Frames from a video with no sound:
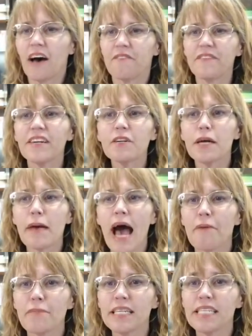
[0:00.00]
Fear of
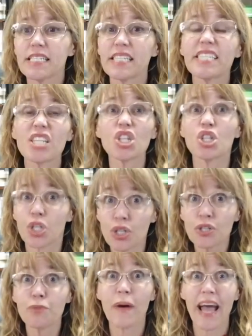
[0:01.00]
happiness is a
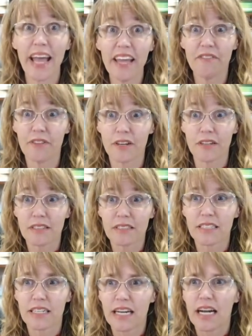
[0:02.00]
learned behavior.
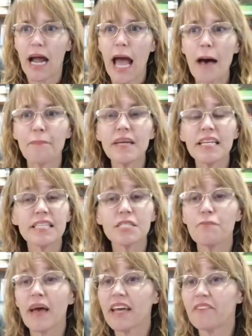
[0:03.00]
Happiness
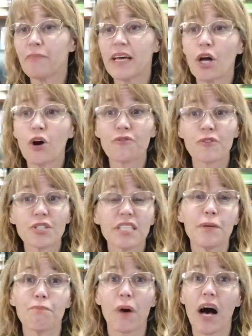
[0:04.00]
may have been
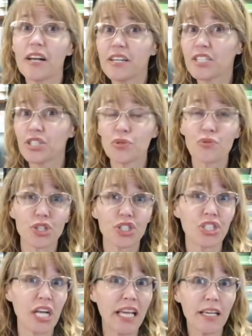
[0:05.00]
overtly punished or
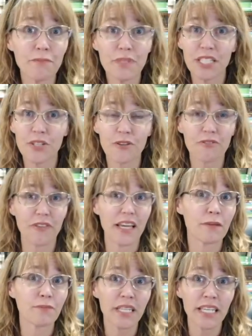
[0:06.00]
shamed in your
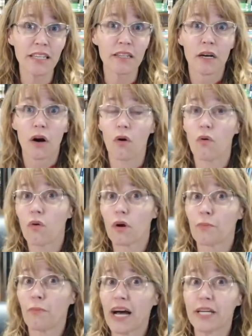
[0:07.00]
family
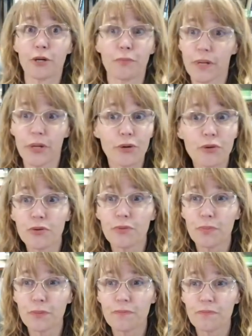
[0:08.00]
or by your peer group.